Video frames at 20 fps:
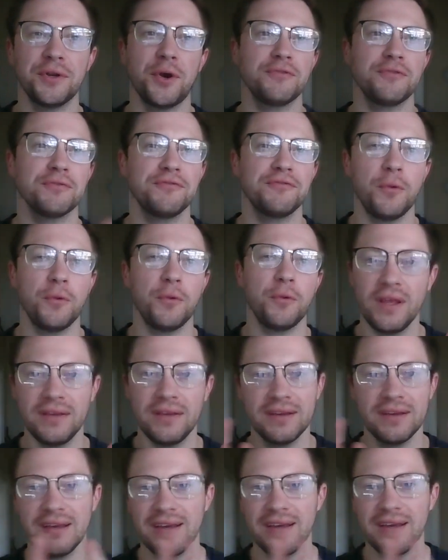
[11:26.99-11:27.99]
Dedicated
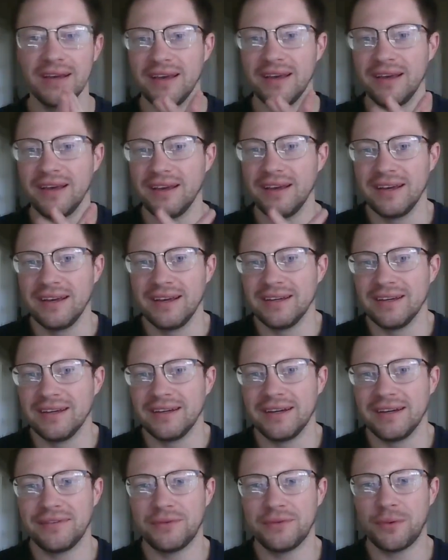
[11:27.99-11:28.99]
customers I
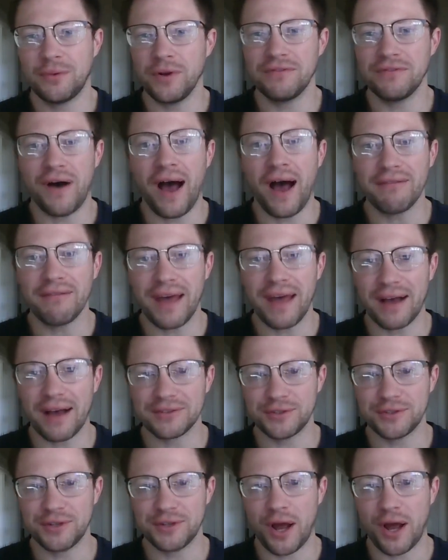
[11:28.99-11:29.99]
have for carriers to
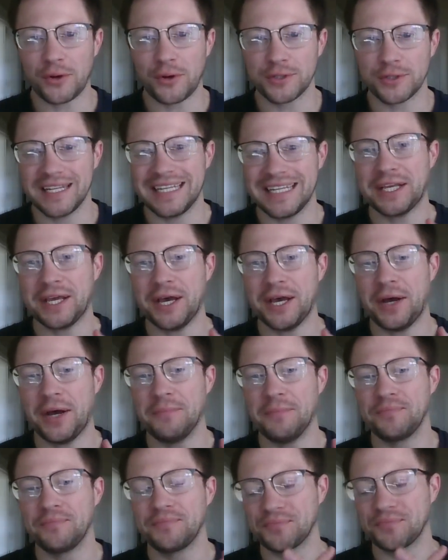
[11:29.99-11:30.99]
work with and build
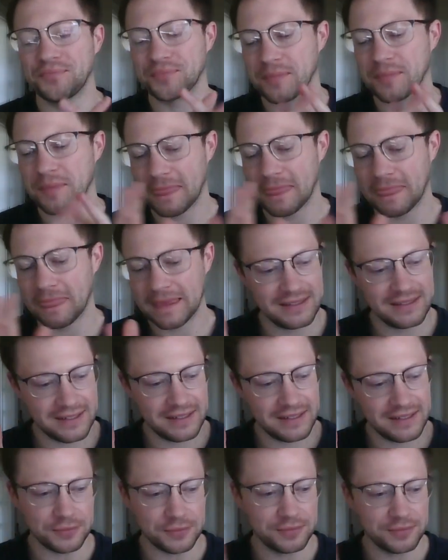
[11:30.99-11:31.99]
relationships with,
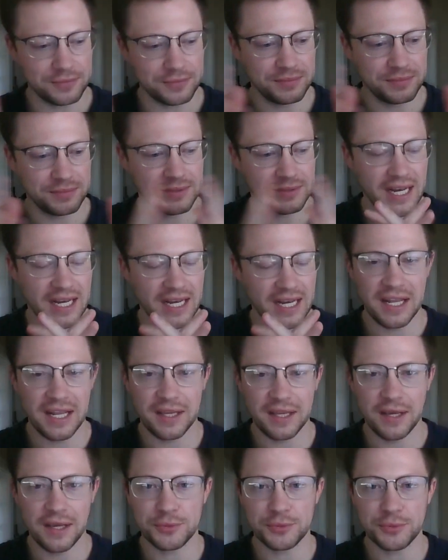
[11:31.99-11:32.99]
brokers,
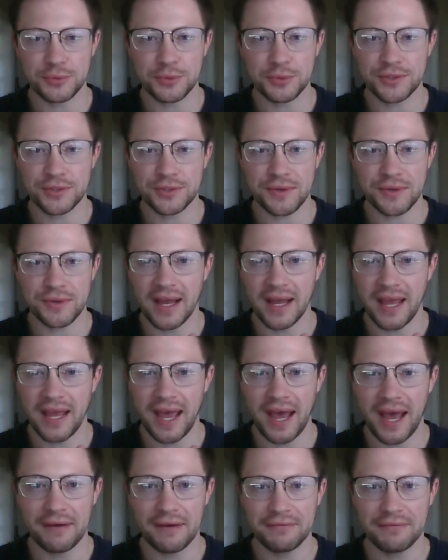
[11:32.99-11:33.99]
dispatchers, everything
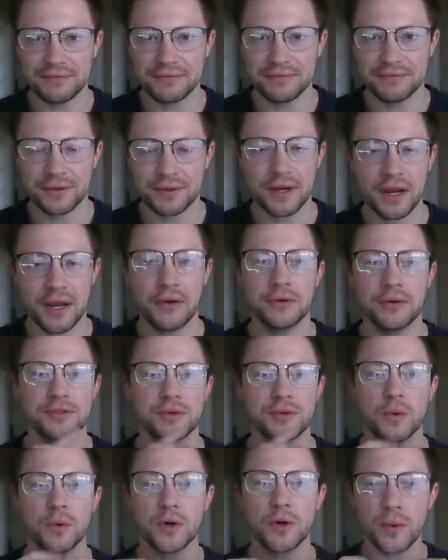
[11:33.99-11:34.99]
XYZ.
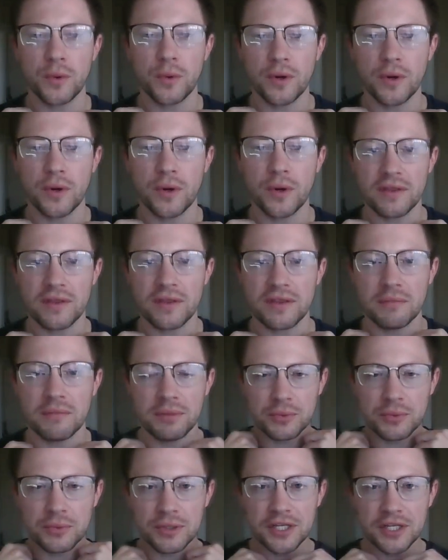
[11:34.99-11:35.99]
Anyway, I
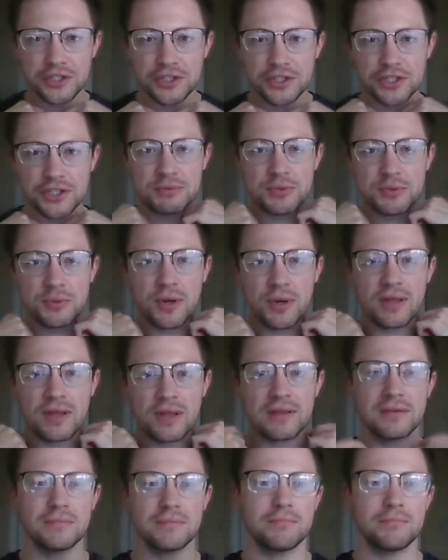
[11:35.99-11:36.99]
hope this was
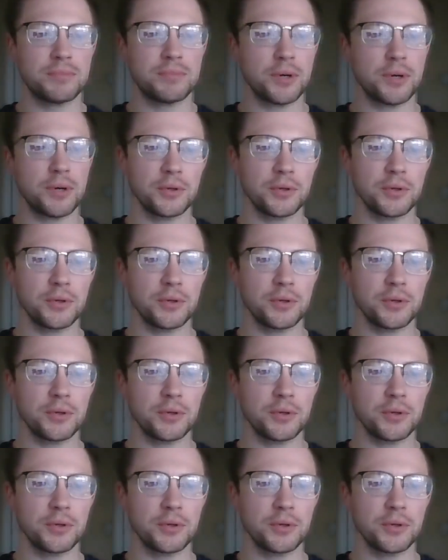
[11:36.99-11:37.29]
educational.